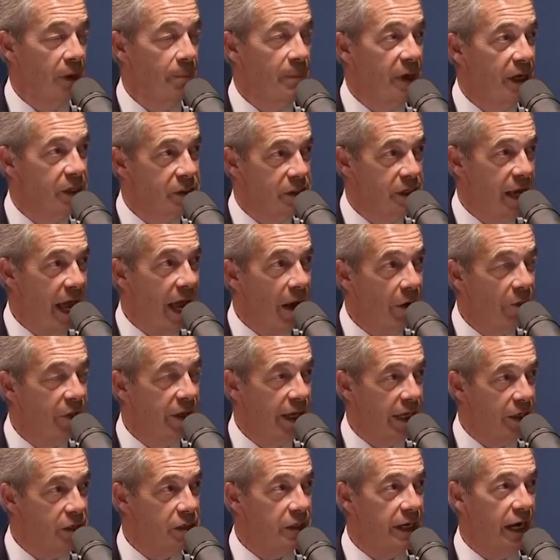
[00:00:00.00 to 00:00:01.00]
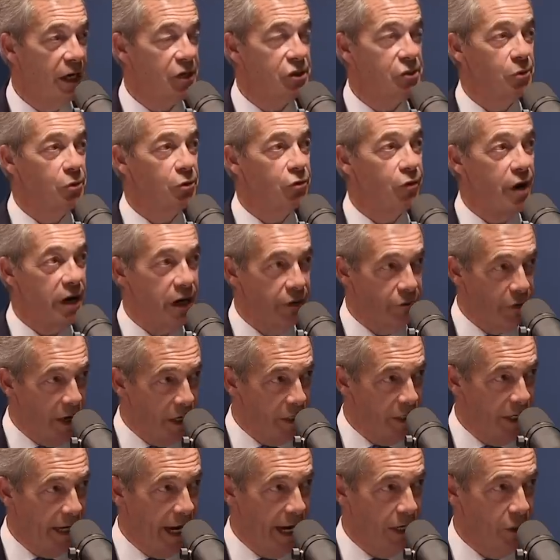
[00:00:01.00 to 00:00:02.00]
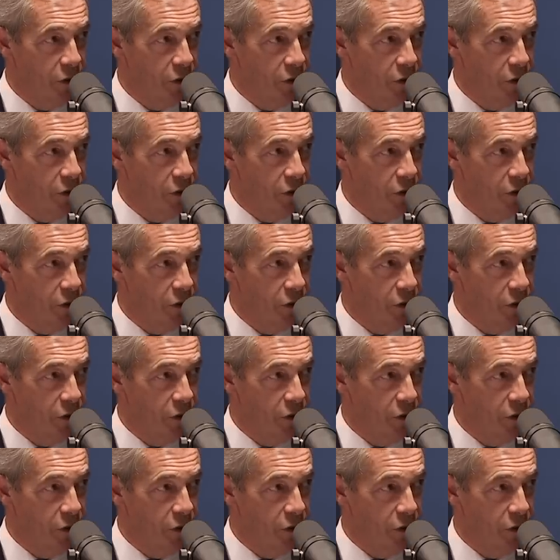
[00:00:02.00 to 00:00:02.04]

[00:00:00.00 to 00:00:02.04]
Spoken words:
Because now the international credit rating